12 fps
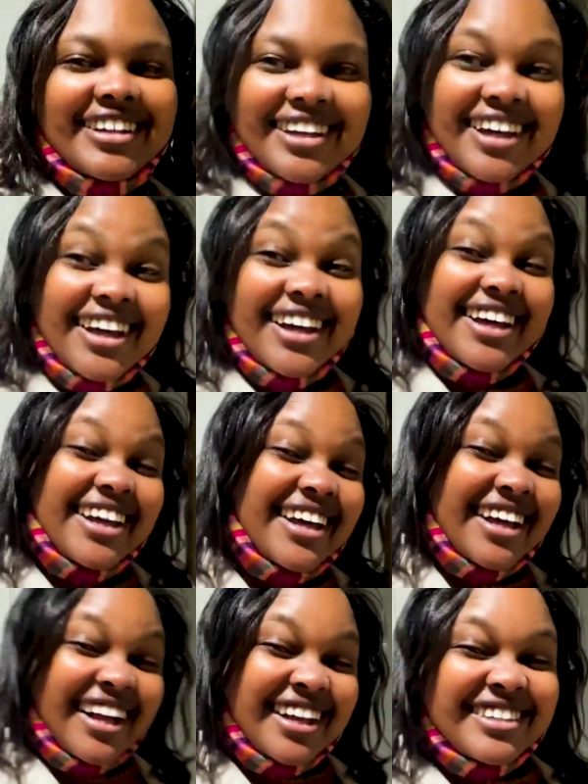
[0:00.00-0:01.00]

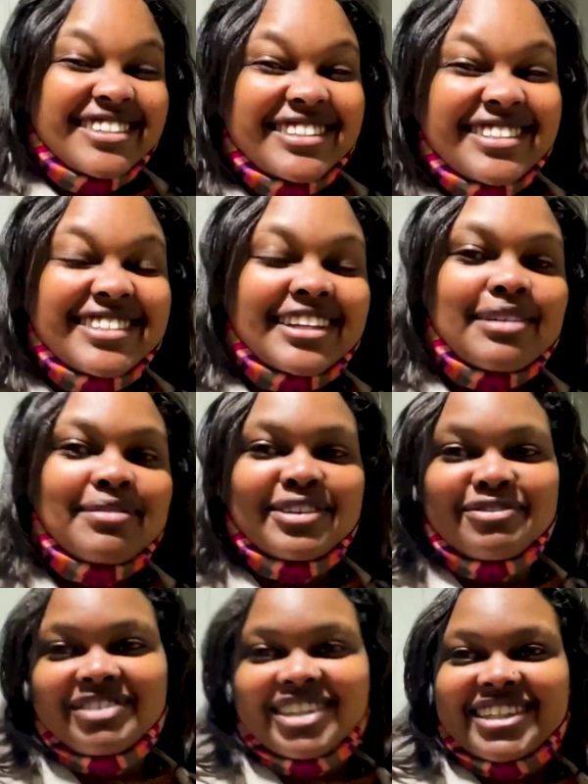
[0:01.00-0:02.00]
Guys, it's a couple
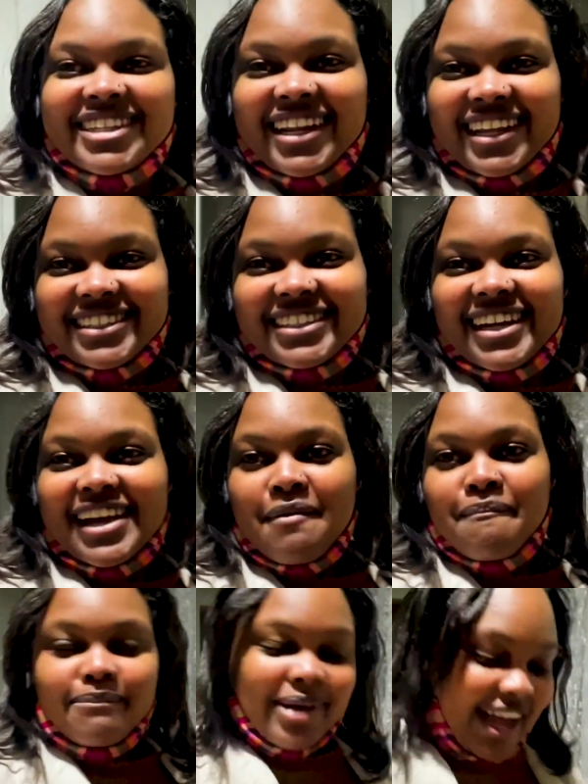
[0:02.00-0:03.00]
of days later,
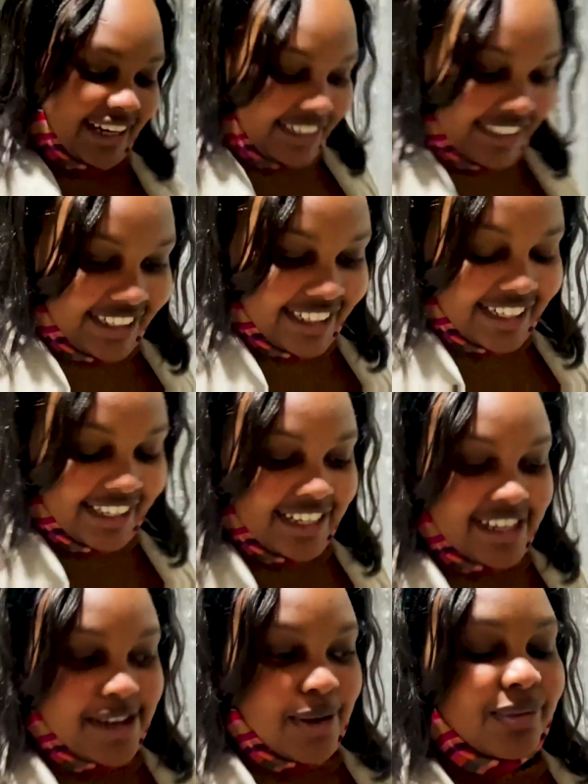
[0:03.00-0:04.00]
but
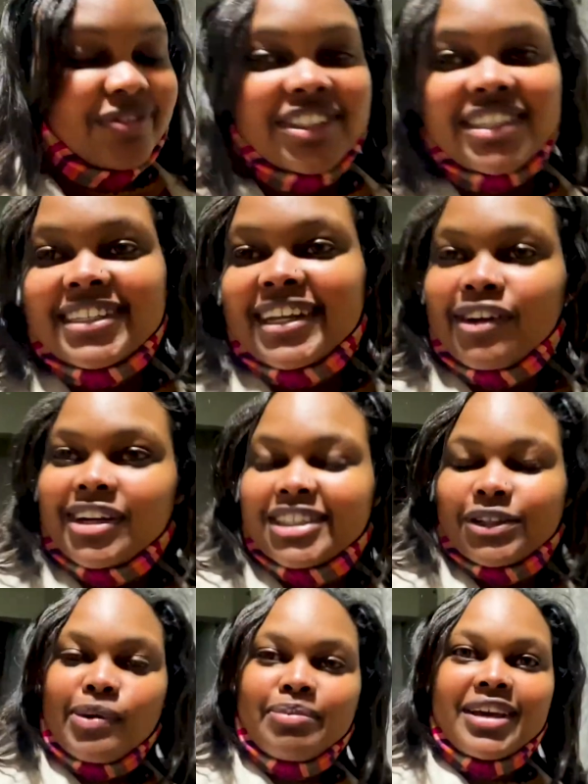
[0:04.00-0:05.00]
we've just done our
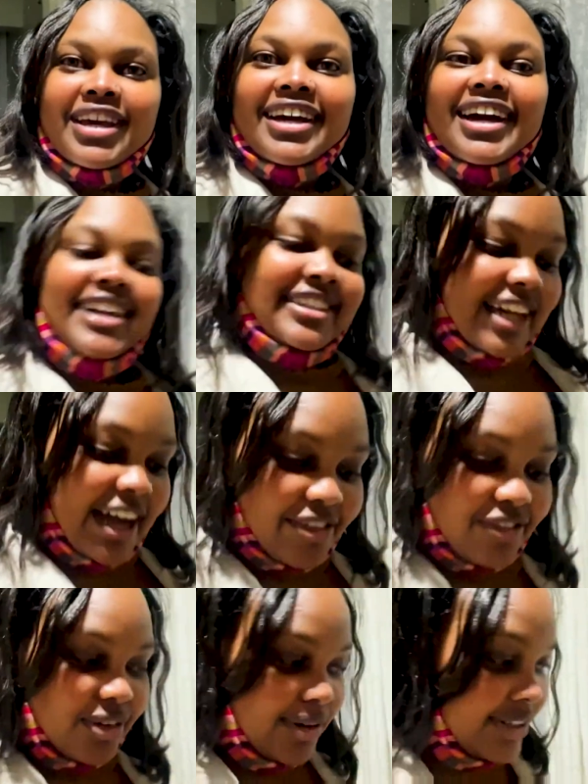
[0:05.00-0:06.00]
shopping at
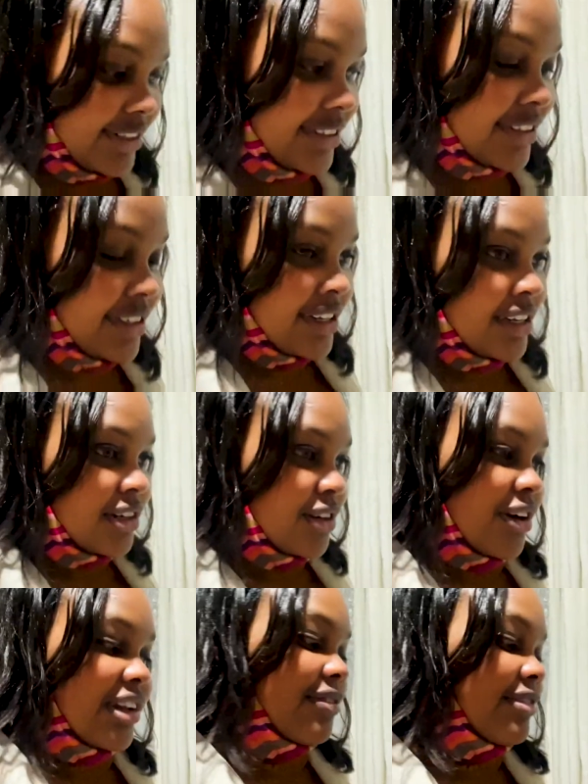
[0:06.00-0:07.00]
Carrefour.
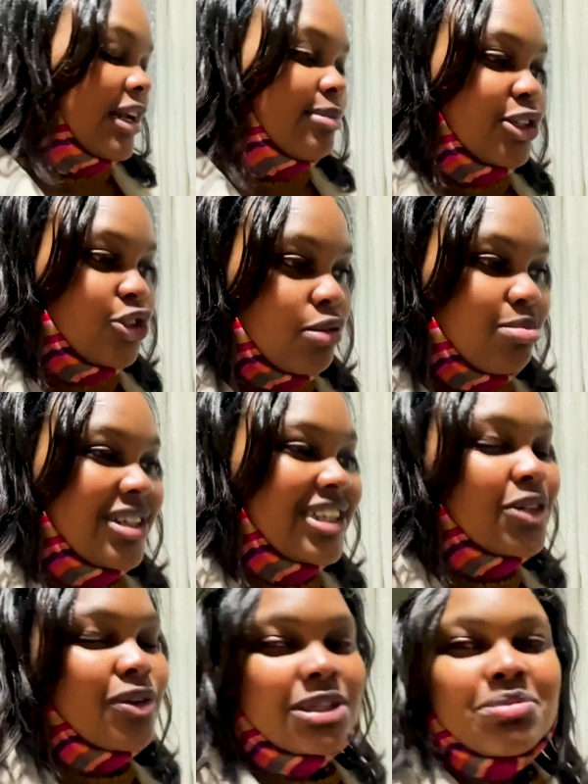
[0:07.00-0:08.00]
As I've done my shopping,
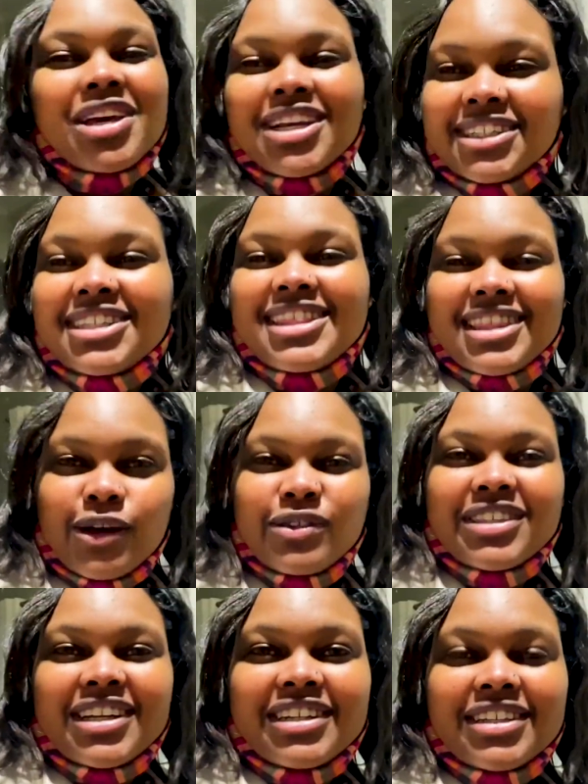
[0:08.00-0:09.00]
it's cost me
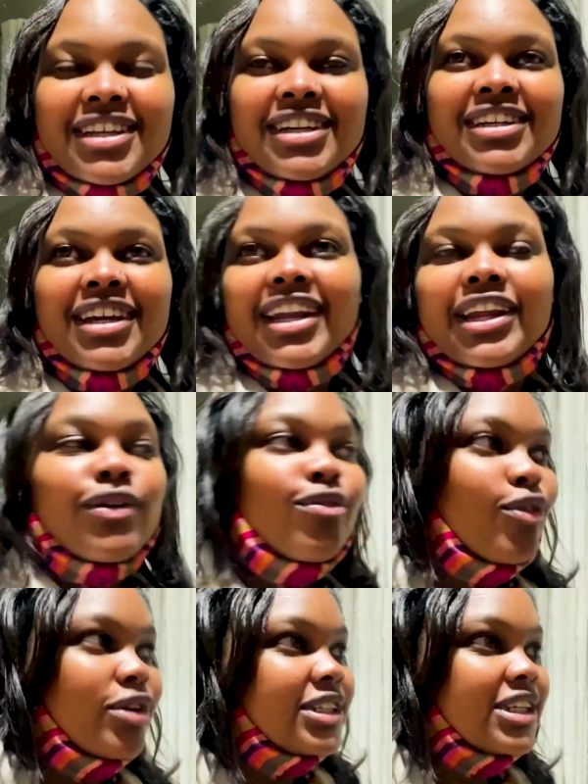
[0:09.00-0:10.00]
18,000, and I know
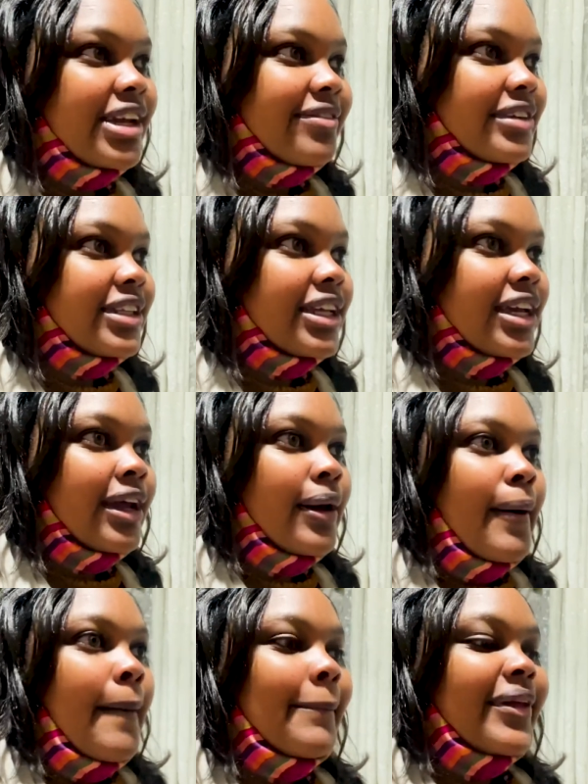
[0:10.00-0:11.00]
we're putting everything,
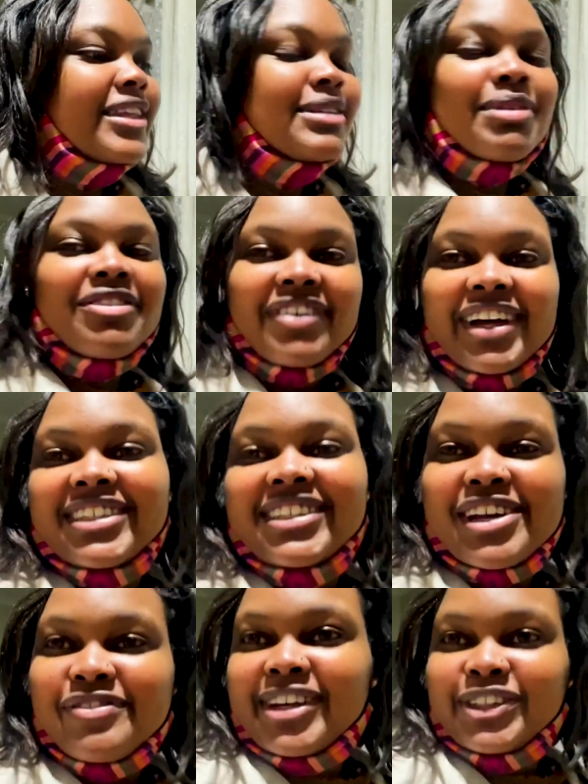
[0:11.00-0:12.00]
but this is my first
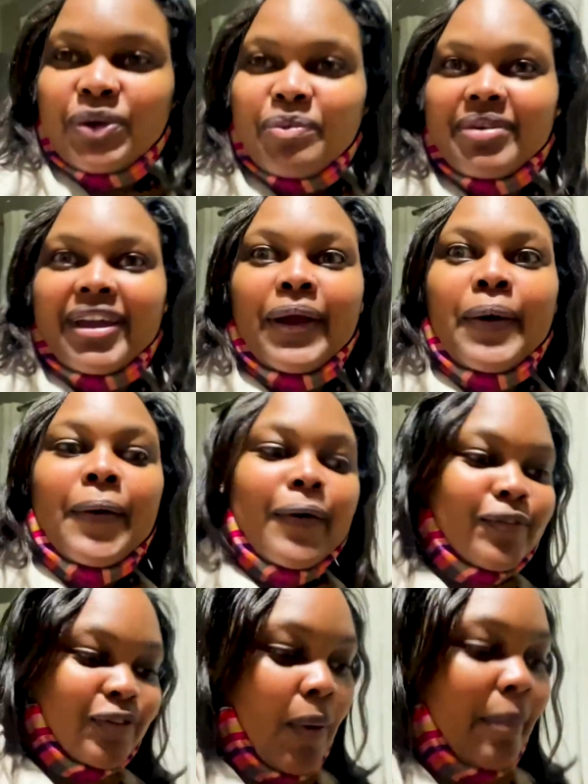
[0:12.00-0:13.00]
ever shopping
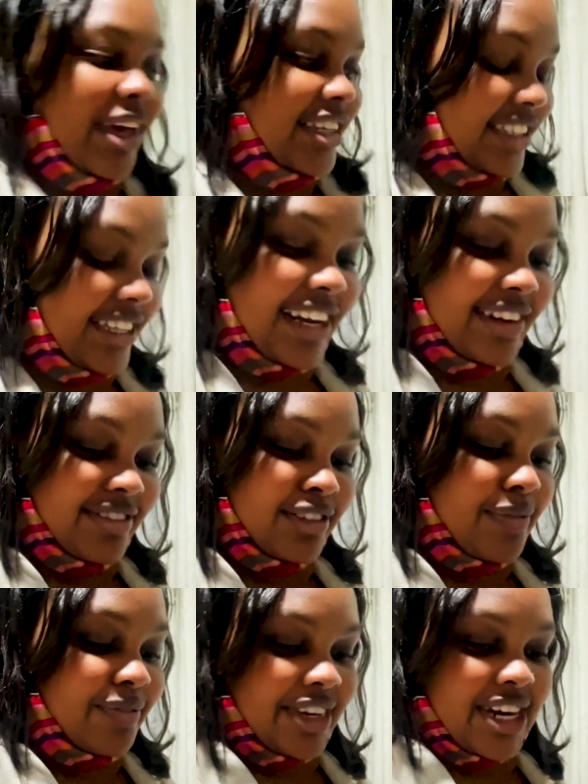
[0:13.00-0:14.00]
for myself,
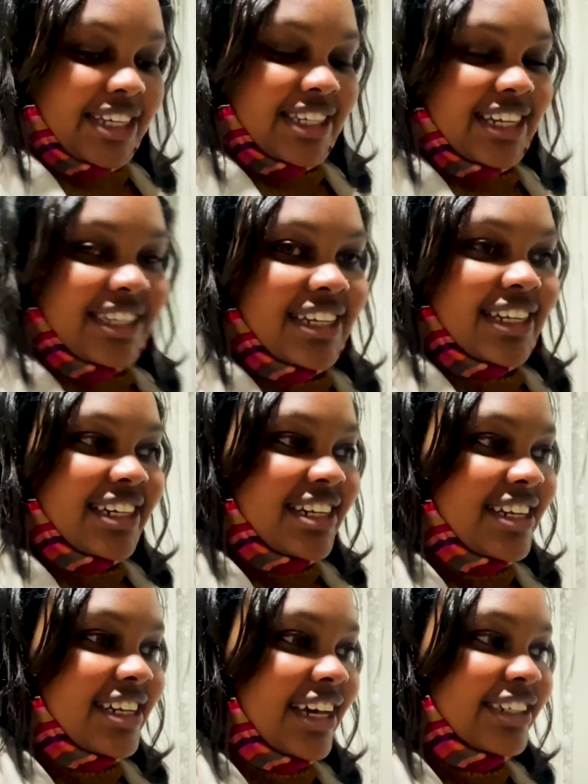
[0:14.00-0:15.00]
so I'm very excited. I